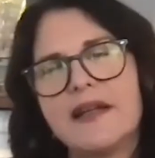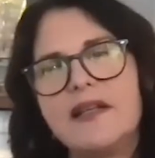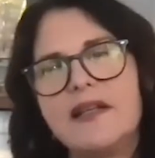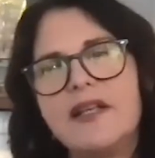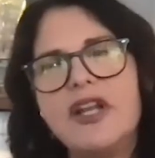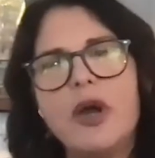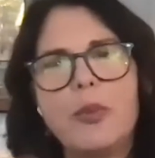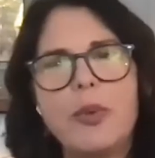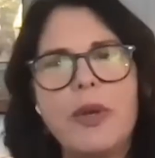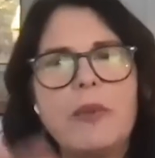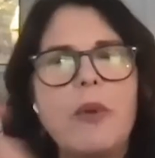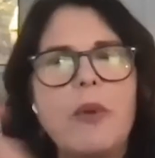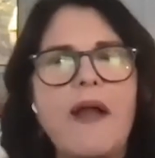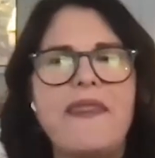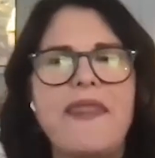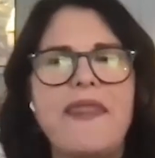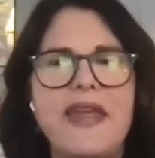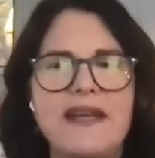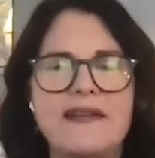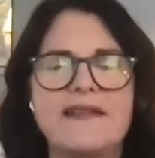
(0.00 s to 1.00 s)
you know, we
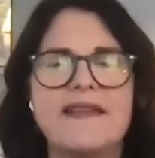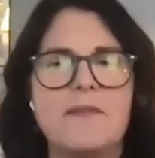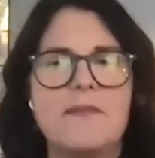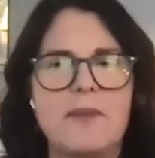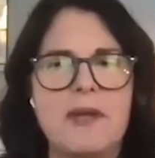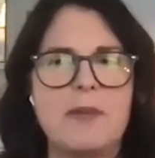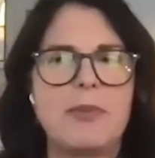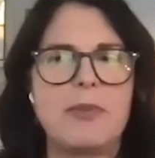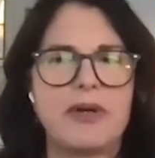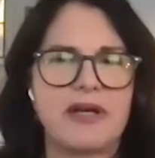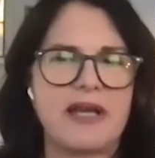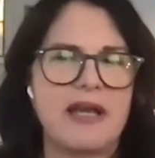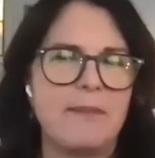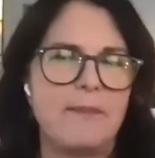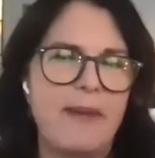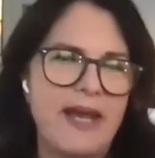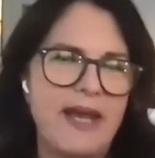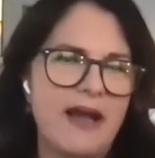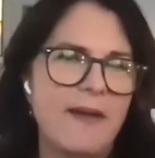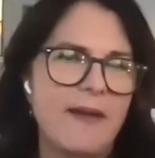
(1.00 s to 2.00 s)
want things that people can
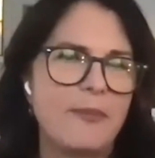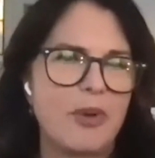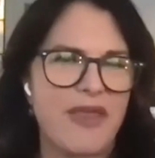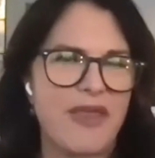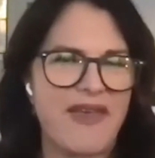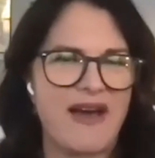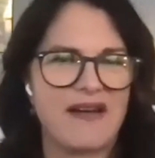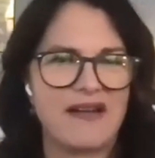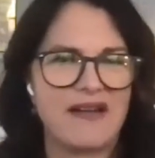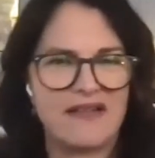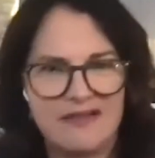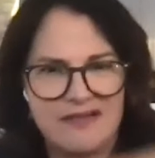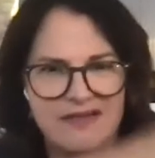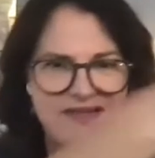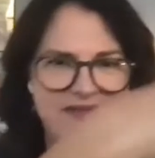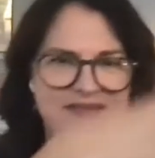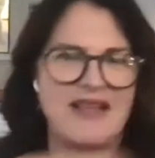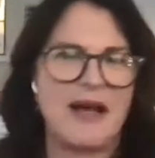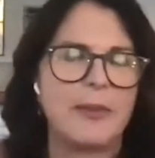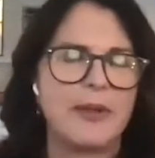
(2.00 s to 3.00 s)
pick up without
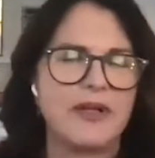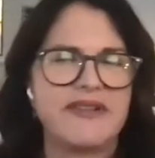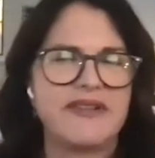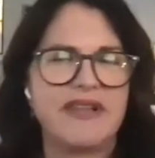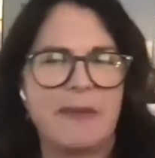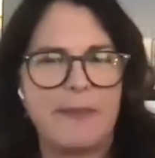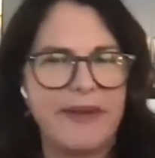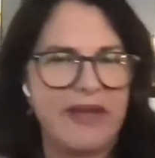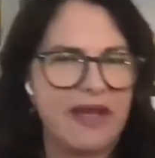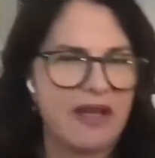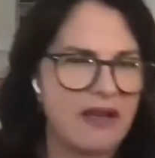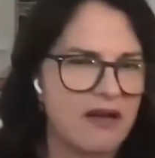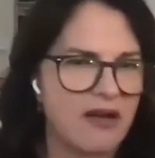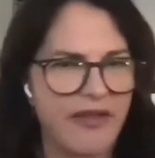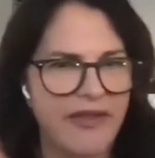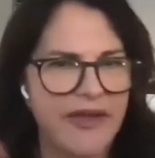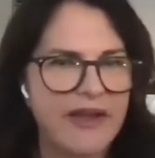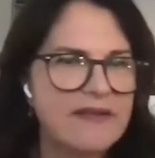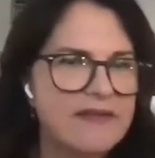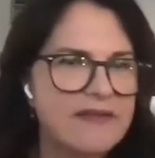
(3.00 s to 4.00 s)
double dipping and
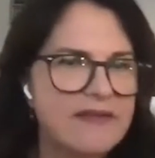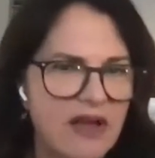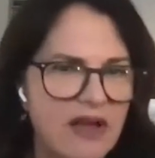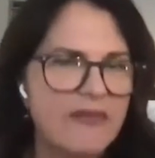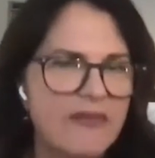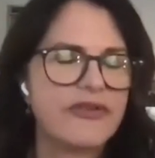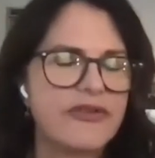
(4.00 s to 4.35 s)
all that stuff.